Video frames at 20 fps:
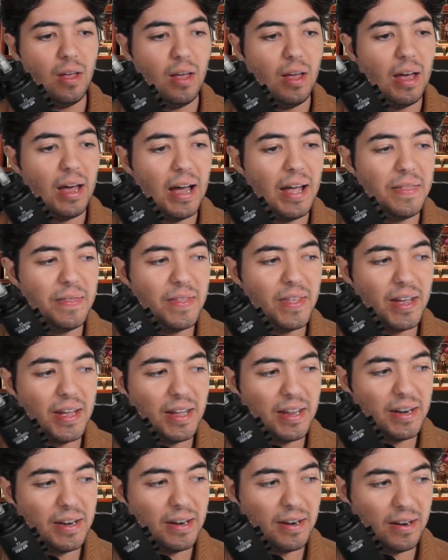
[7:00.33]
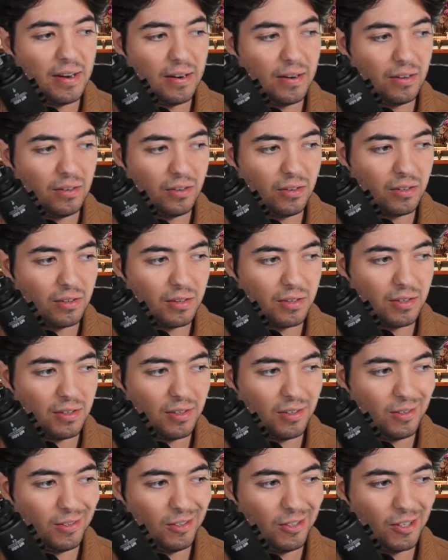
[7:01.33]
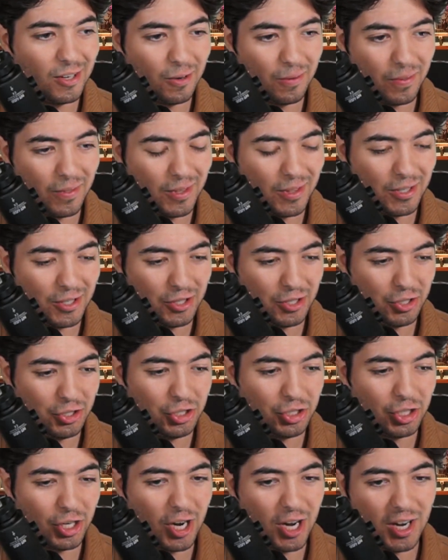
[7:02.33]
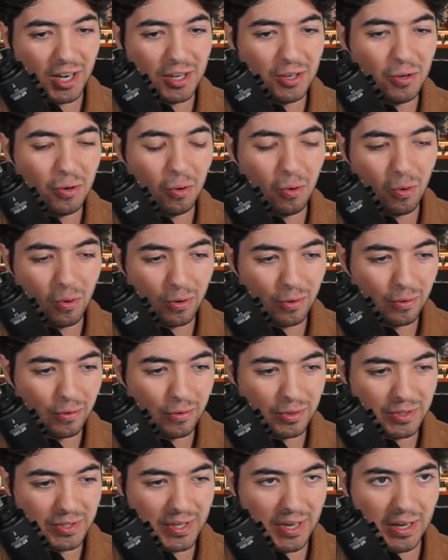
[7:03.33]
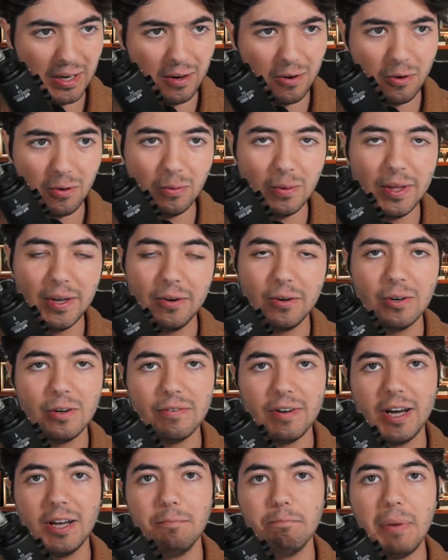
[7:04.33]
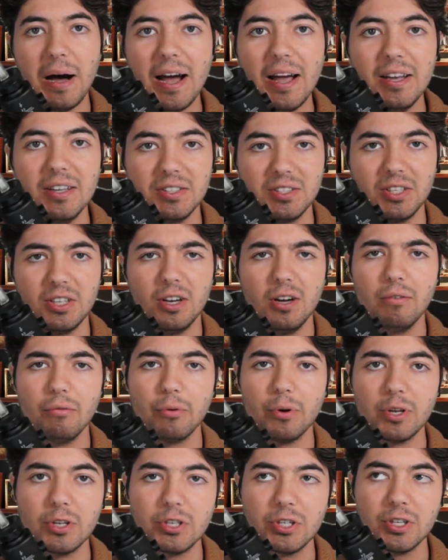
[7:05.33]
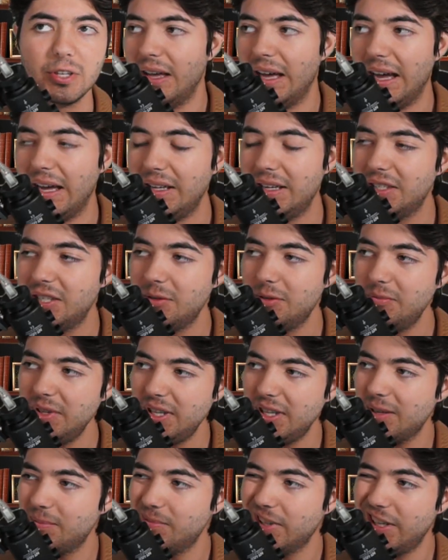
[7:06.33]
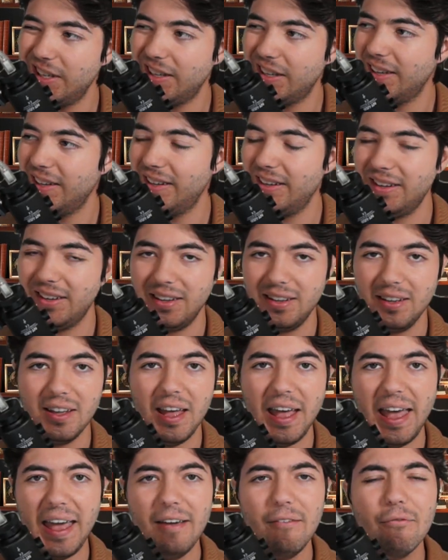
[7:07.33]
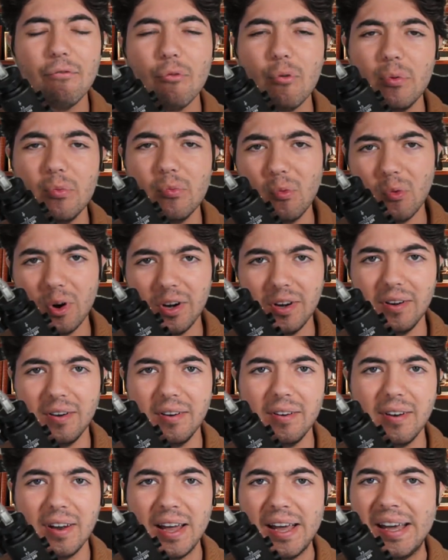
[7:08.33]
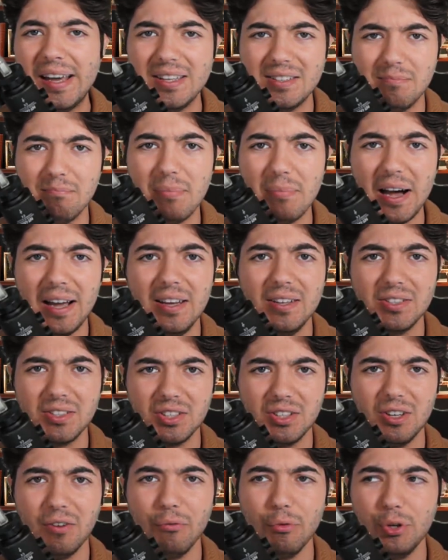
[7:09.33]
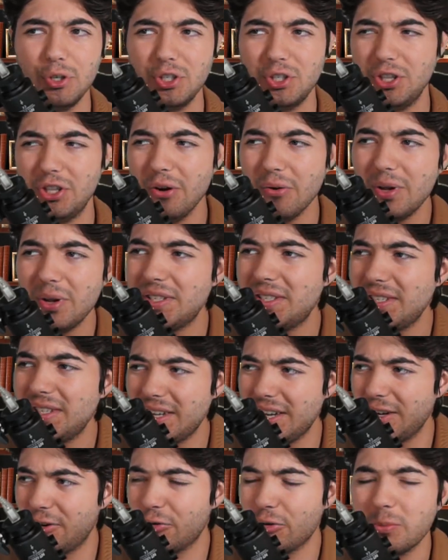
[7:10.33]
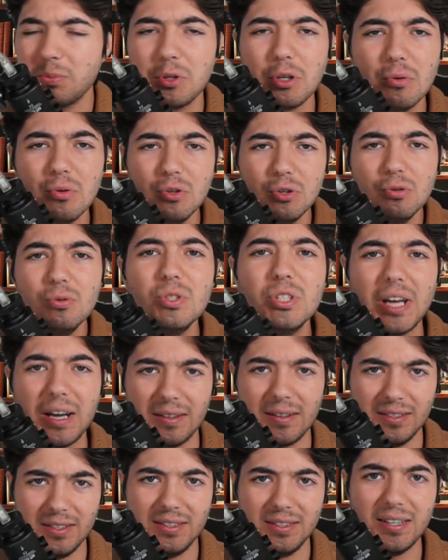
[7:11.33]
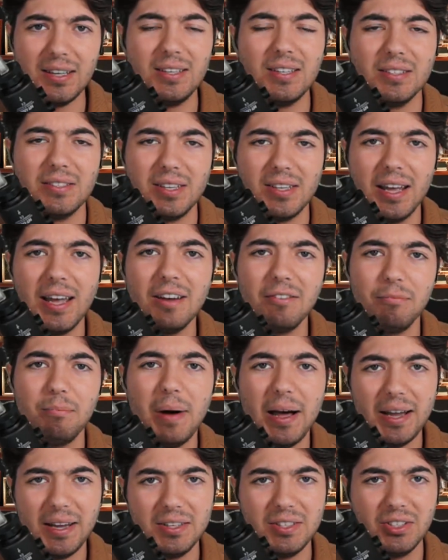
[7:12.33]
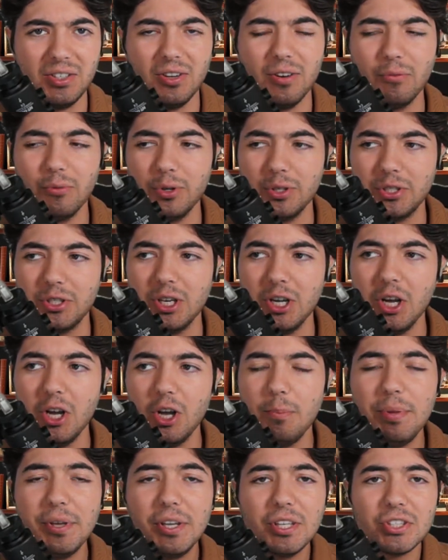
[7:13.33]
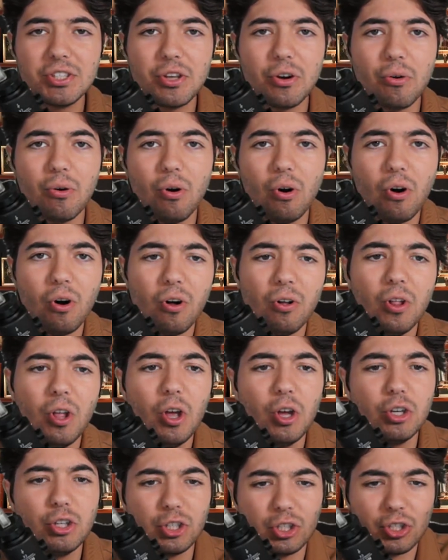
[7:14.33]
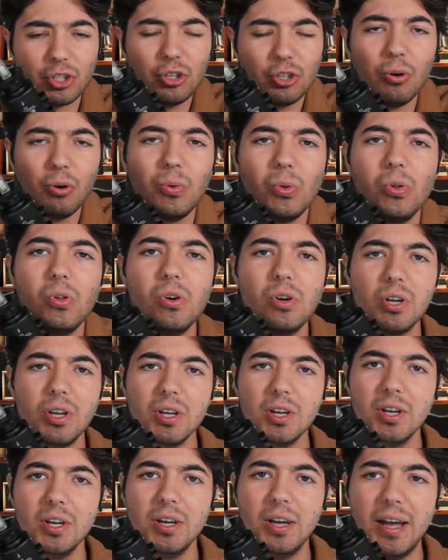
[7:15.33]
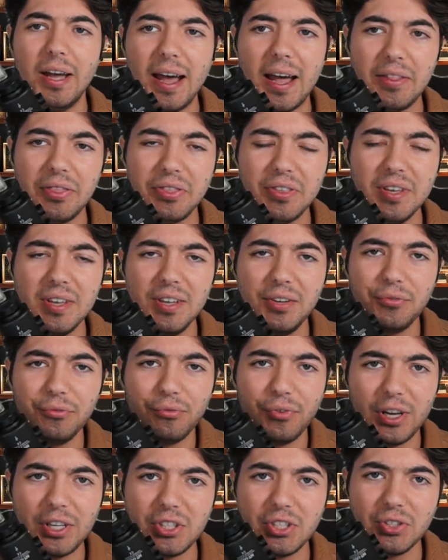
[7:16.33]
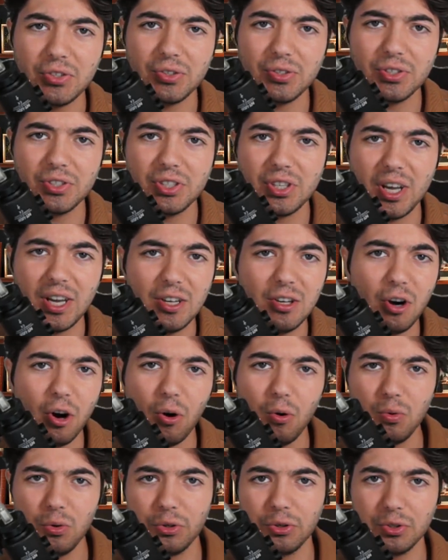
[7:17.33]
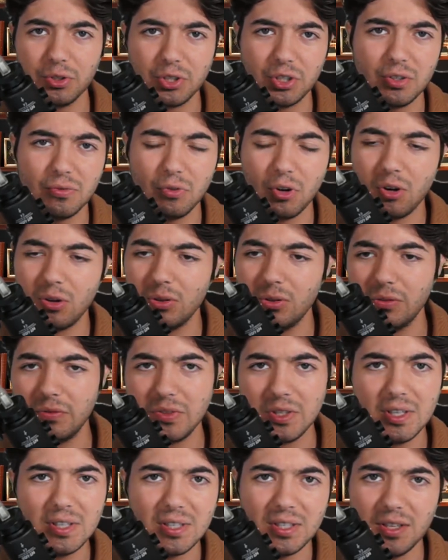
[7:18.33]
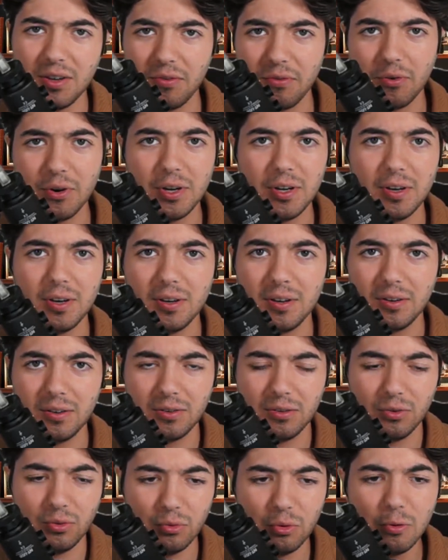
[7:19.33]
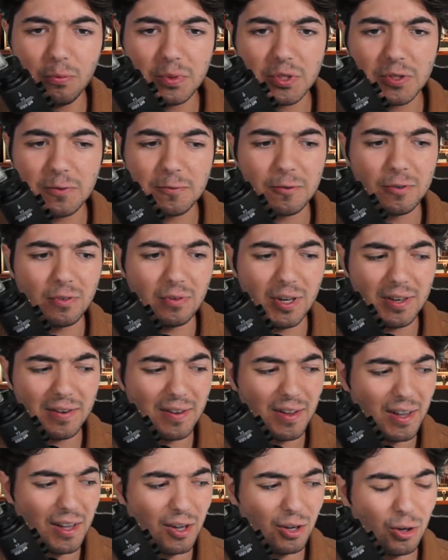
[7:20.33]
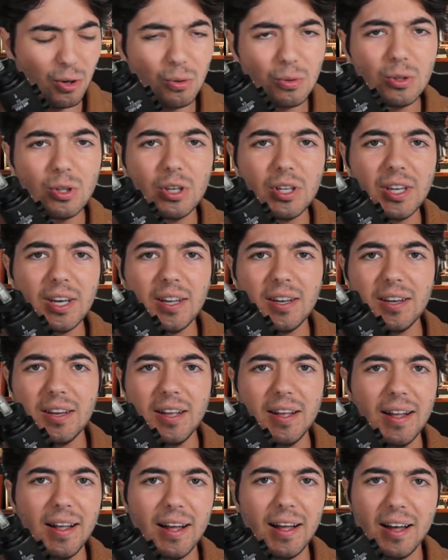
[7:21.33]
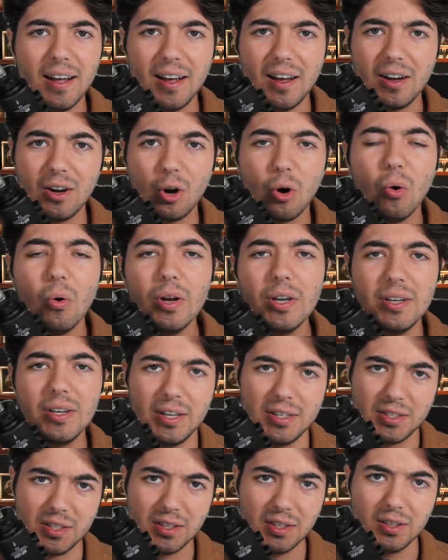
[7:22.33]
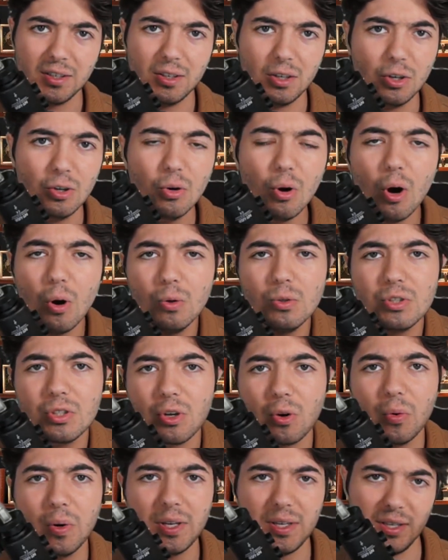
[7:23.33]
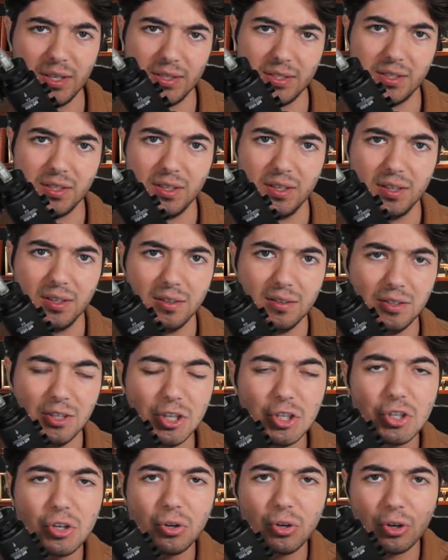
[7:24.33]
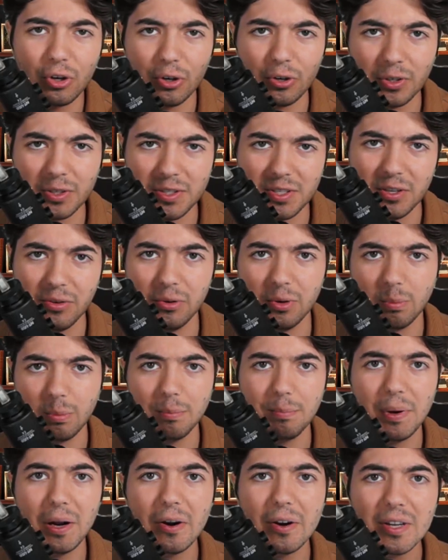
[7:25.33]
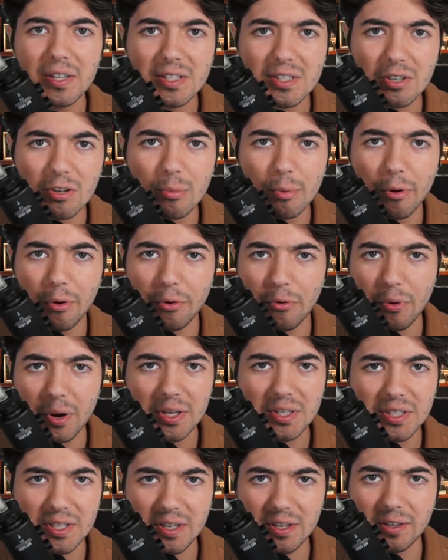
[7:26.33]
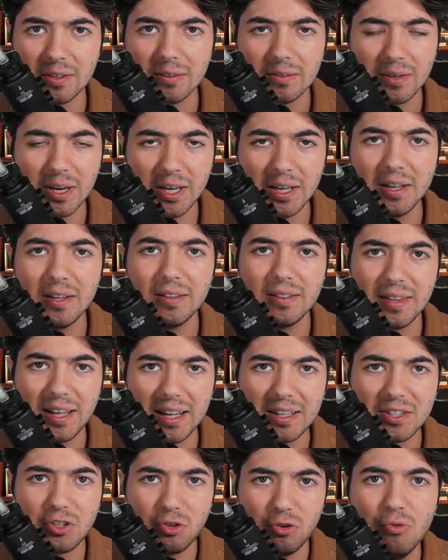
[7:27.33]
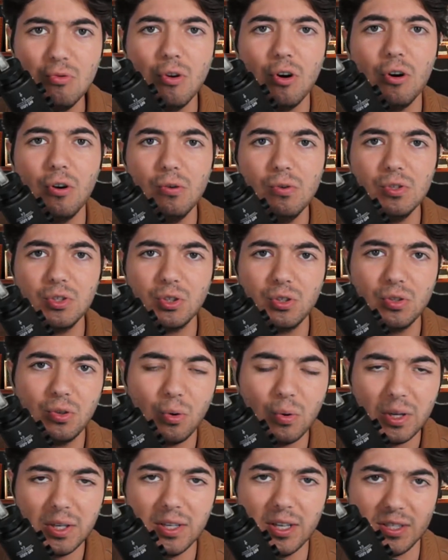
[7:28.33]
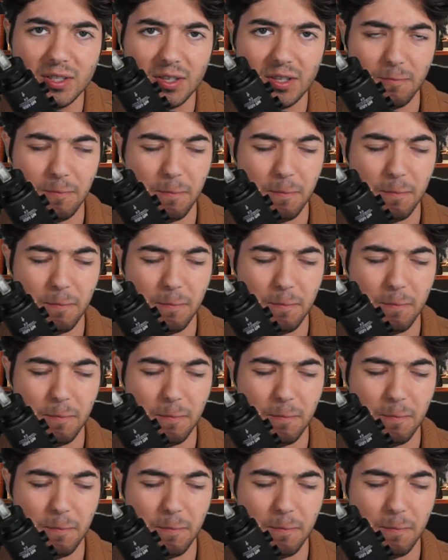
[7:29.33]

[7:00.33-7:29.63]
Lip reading: And then, the shock and horror is that, they could have had biased coverage. And to me, I'm like, everyone has biased coverage. There isn't a crypto news outlet that doesn't have biased coverage, because they're all, just go look at the investors and owners of all of these different groups, right? Go look at CoinDesk. Who owns CoinDesk? Digital Currency Group, Barry Silbert, Grayscale, right? That's who owns CoinDesk,